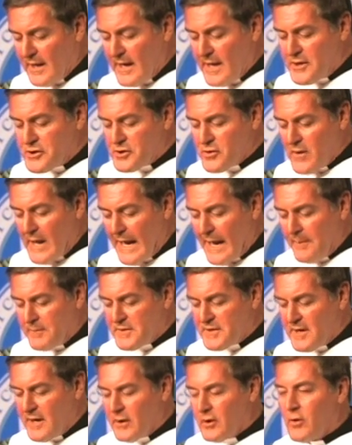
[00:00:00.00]
lay
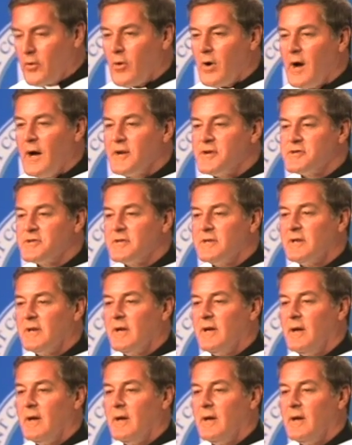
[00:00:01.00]
trapped and crushed